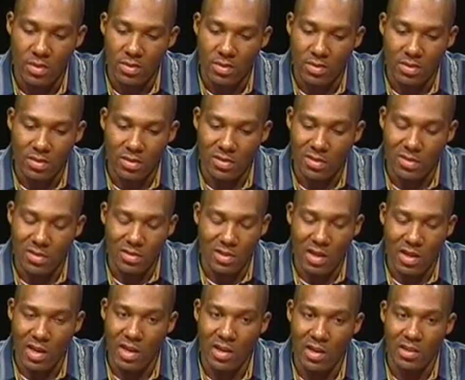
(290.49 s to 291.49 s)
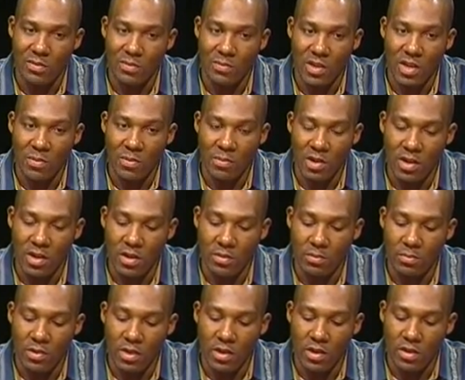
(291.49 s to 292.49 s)
Just society, man,
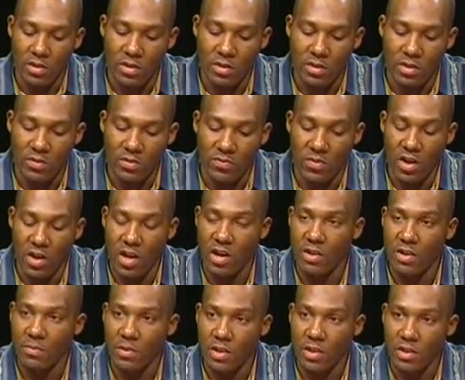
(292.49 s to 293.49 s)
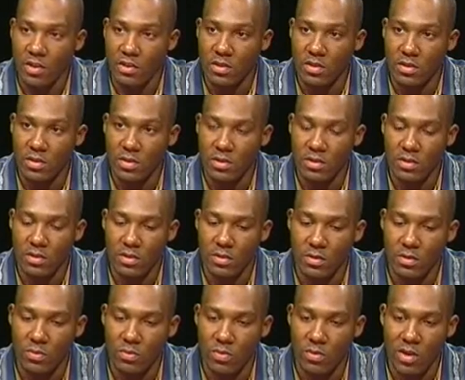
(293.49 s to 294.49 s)
my environment, just
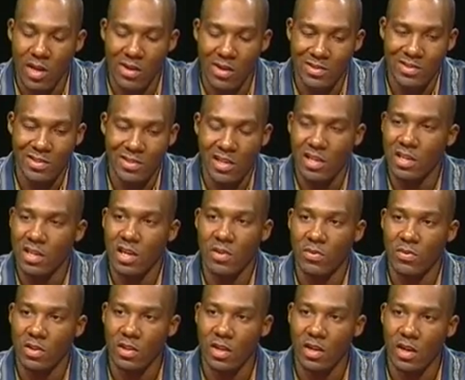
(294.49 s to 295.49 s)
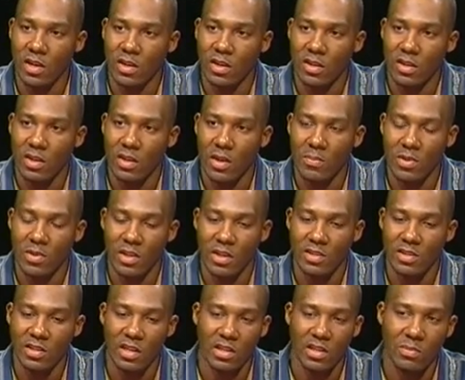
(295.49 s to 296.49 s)
what I've seen every day. I mean, they
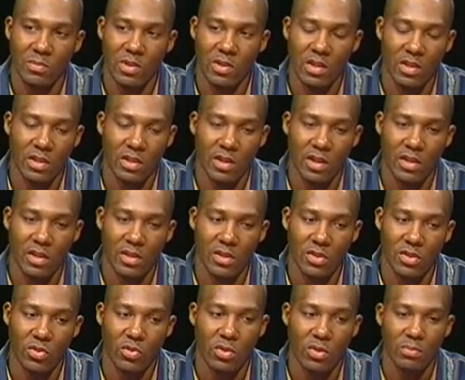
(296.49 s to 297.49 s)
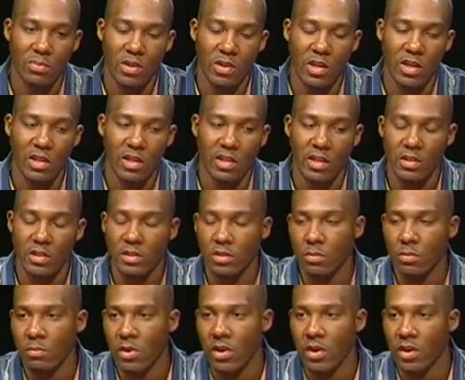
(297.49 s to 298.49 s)
telling me that you can be and live this
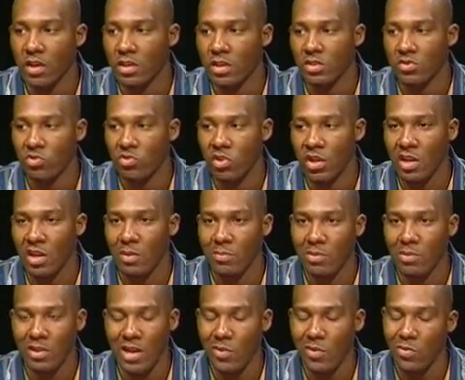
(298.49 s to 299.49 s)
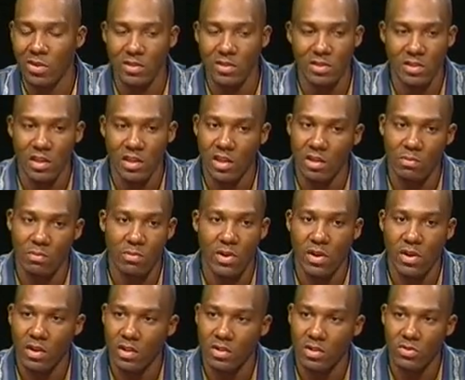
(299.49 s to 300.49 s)
American dream, but I wasn't seeing an
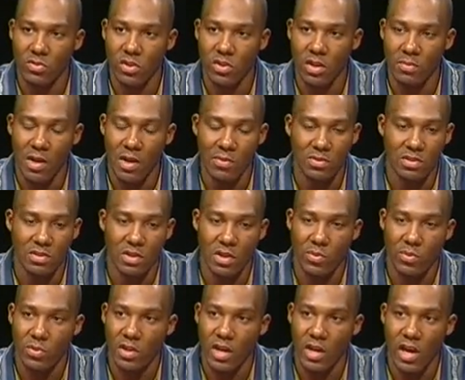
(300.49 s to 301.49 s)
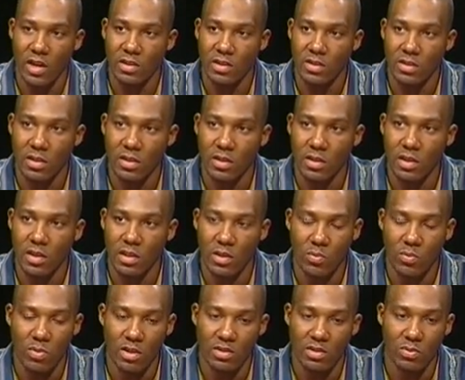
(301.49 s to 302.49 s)
American dream. I was seeing reality, and
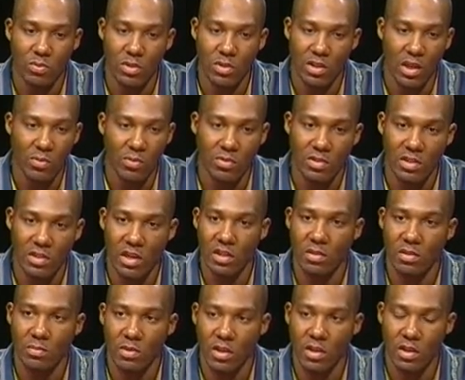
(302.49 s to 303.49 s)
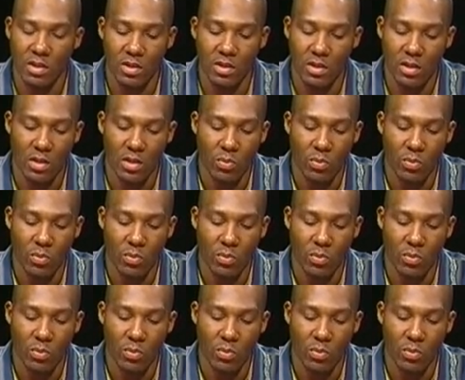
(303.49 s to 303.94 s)
it wasn't what they was telling me it